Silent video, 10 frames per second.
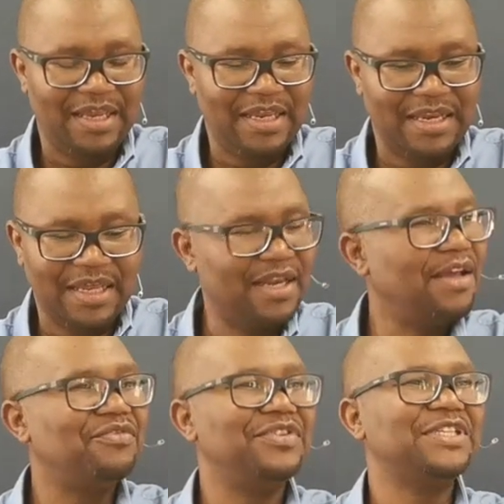And I
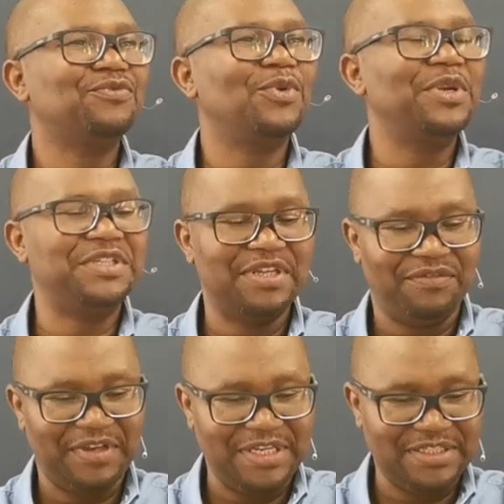love verse
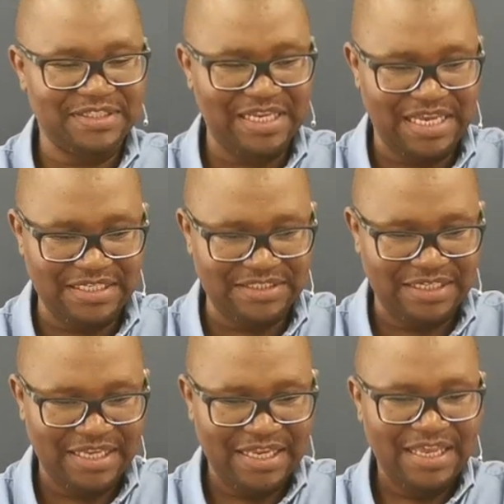47. It
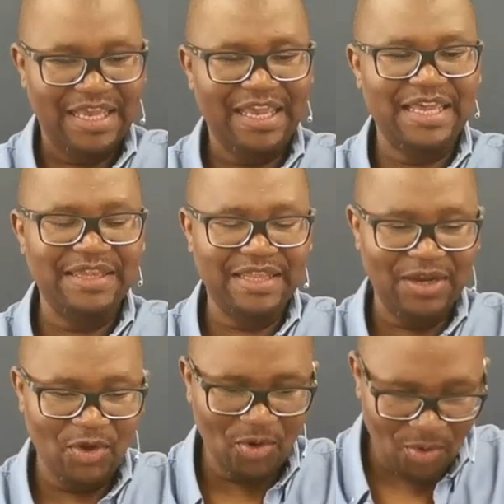says, "And the
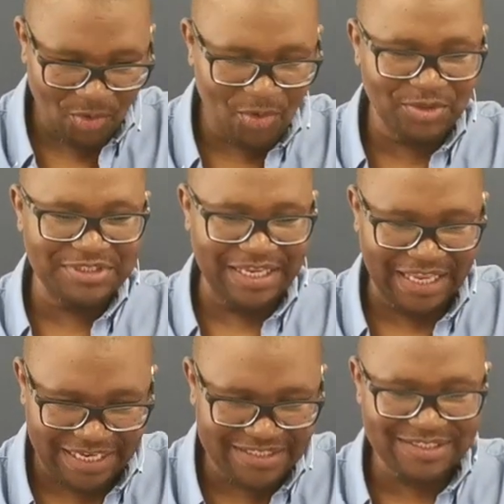Lord
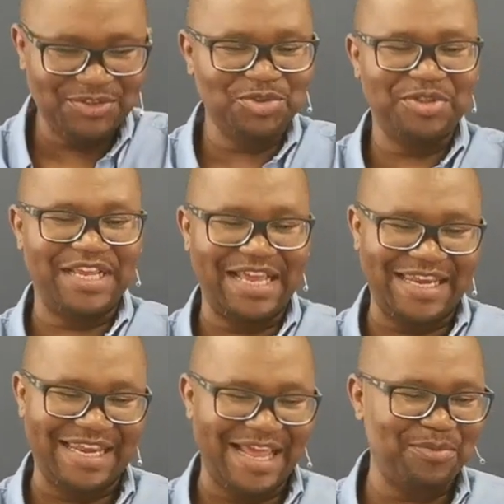added to their
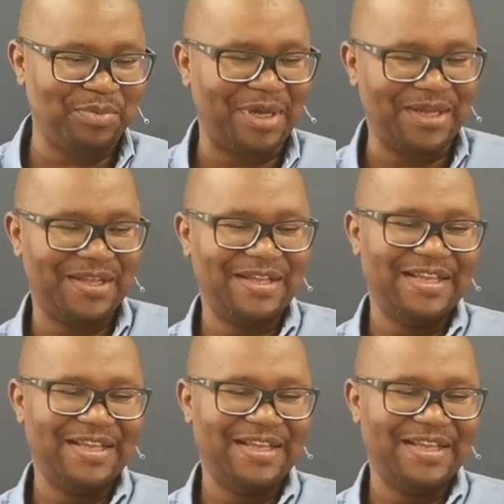number,